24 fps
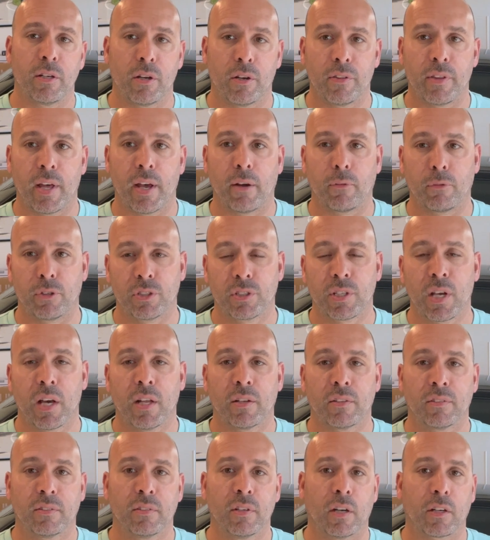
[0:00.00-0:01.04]
on that, which kind
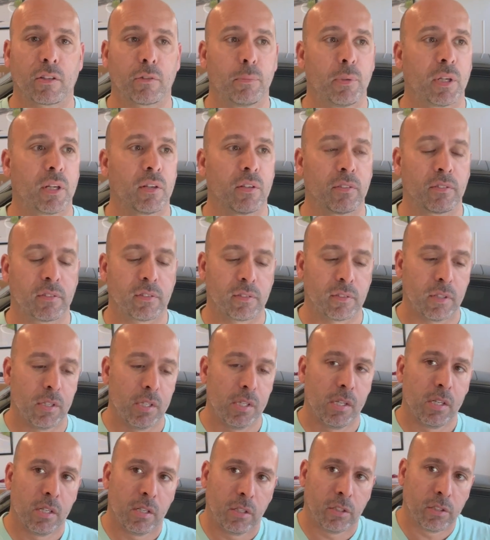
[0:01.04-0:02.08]
of sucks because
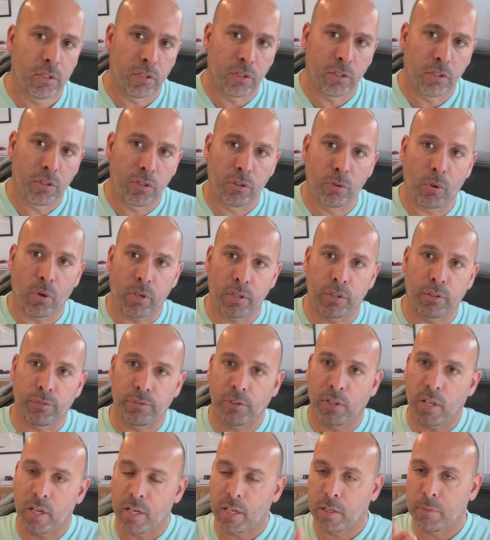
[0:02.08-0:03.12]
you do all this
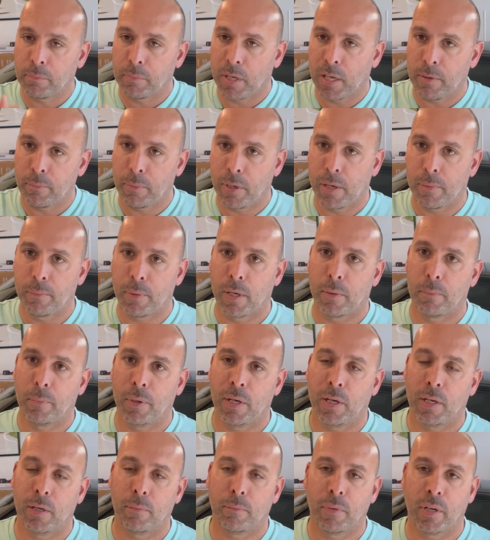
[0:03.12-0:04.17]
flying, bam, bam, bam,
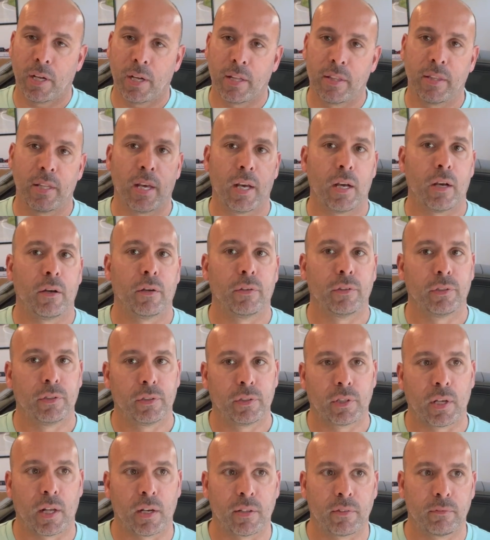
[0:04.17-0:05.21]
bam, and now
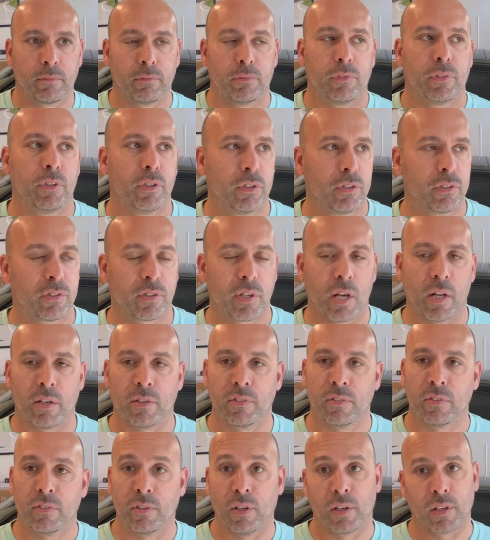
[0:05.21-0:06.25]
you're just kind of
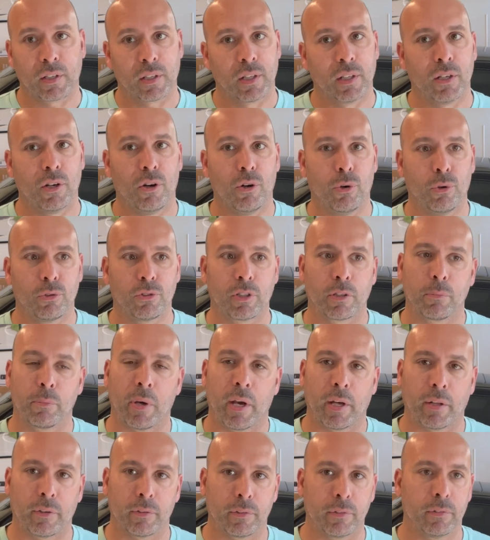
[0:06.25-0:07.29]
stuck in a holding
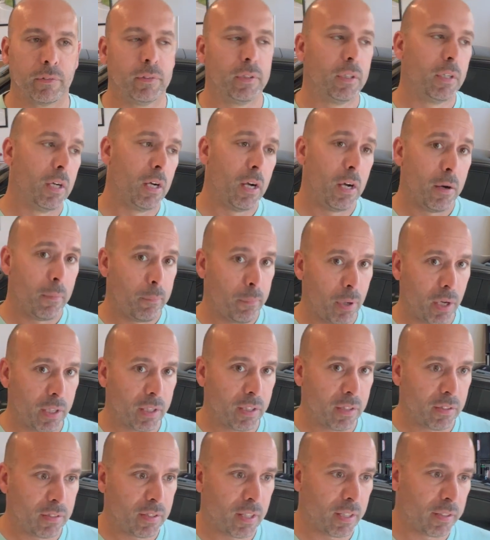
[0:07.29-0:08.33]
pattern, pun
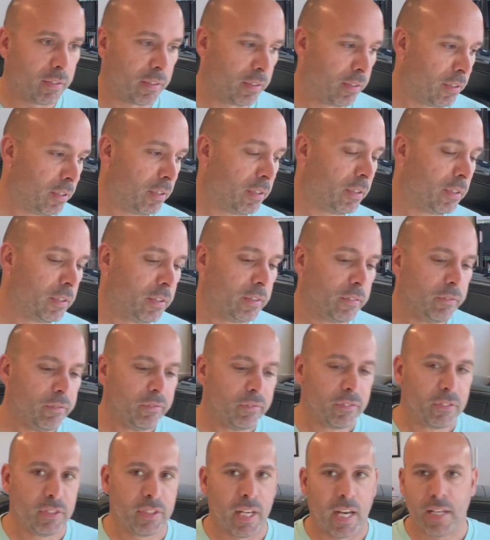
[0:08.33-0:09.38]
intended.
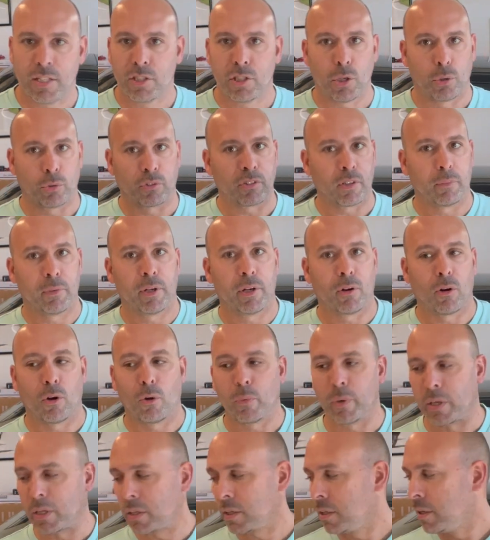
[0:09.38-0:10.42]
Dad jokes, I'm here all
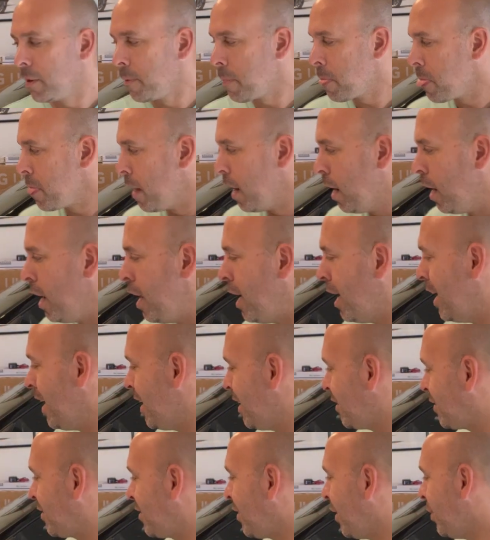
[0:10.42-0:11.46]
week.
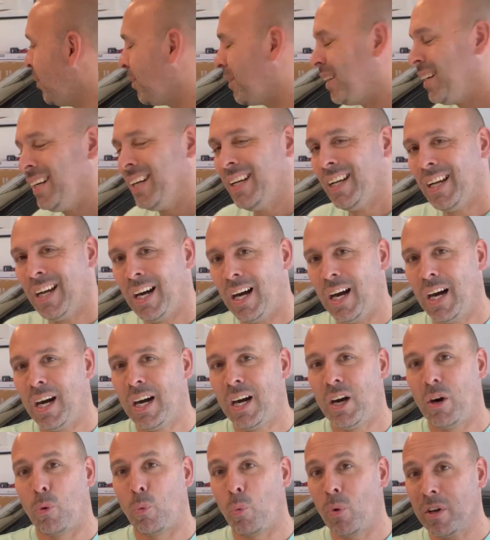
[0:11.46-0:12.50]
So
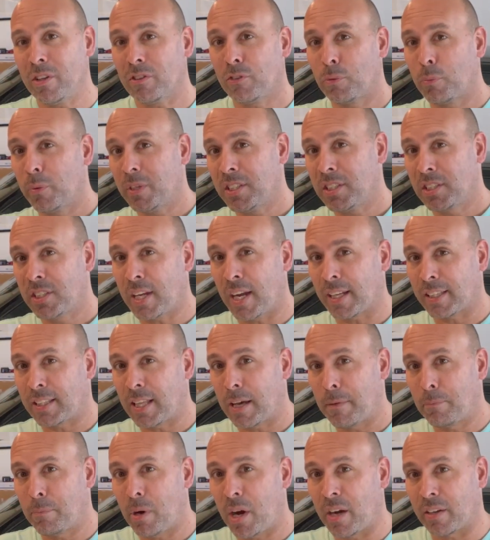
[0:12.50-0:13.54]
once we check
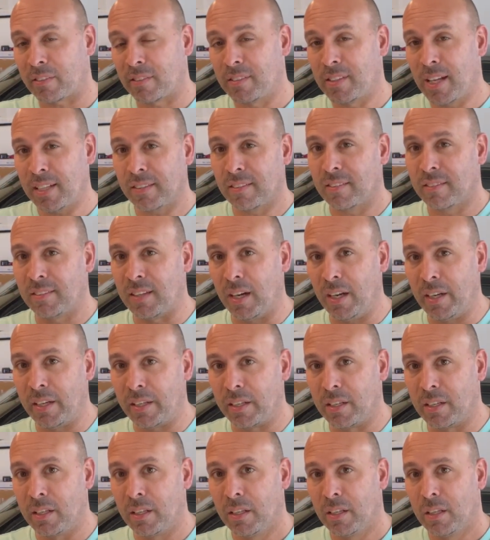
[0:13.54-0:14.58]
that box and that's done,